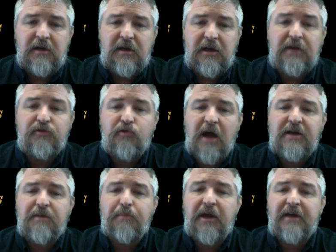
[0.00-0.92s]
he
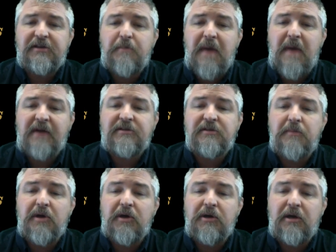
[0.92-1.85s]
tried to place
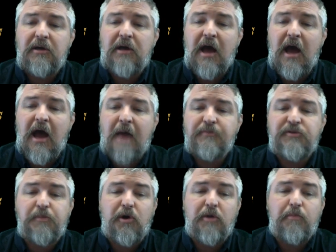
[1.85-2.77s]
Maximilian, a
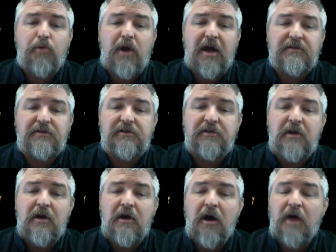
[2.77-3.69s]
Habsburg prince,
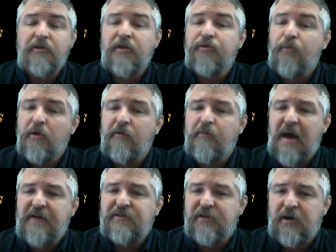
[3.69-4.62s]
on the throne of
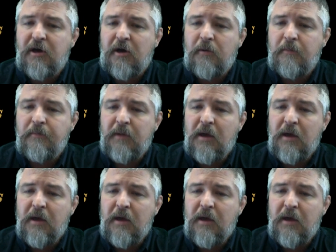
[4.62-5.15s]
Mexico.